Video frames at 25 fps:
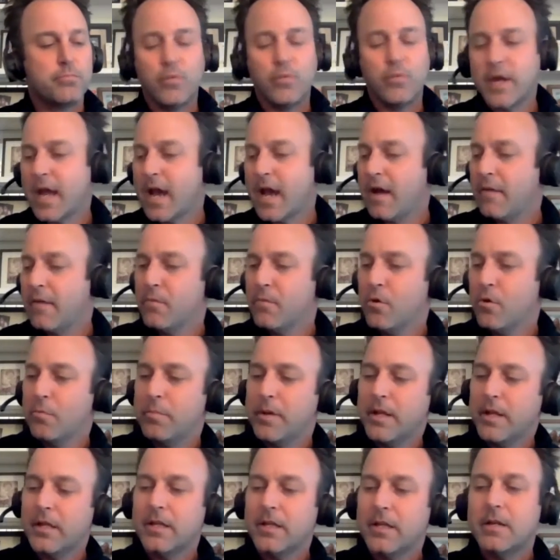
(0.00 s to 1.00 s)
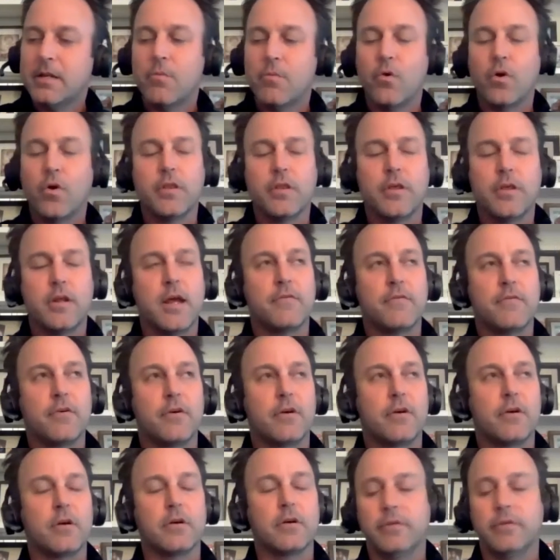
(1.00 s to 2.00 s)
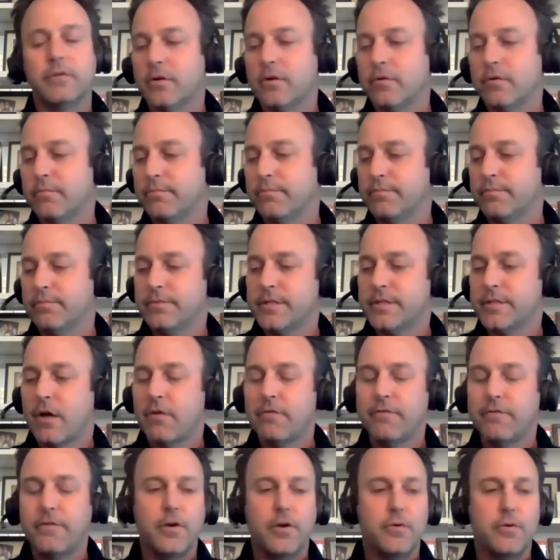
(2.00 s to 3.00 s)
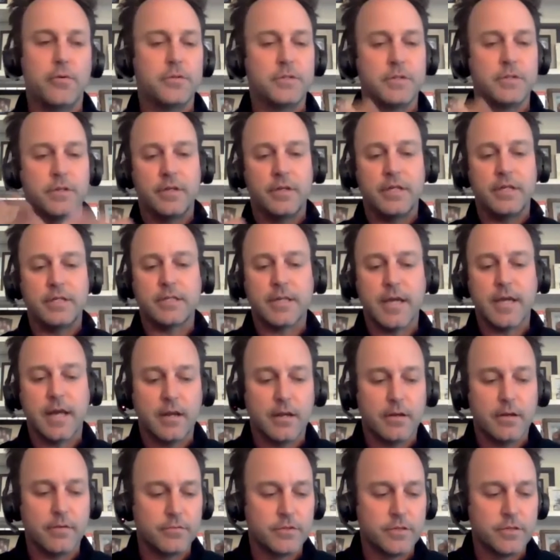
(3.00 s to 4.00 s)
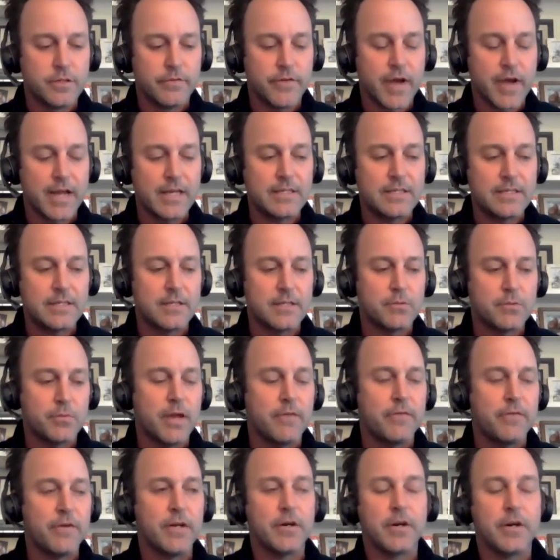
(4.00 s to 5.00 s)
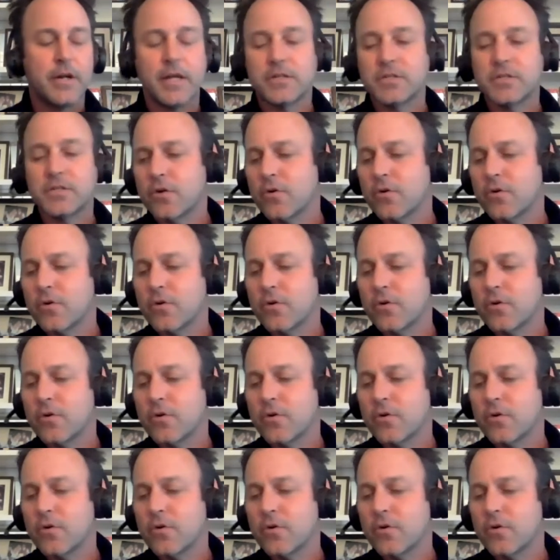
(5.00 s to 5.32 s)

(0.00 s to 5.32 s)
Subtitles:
we have mobility more than ever, cell phones and these kind of devices, we have internet.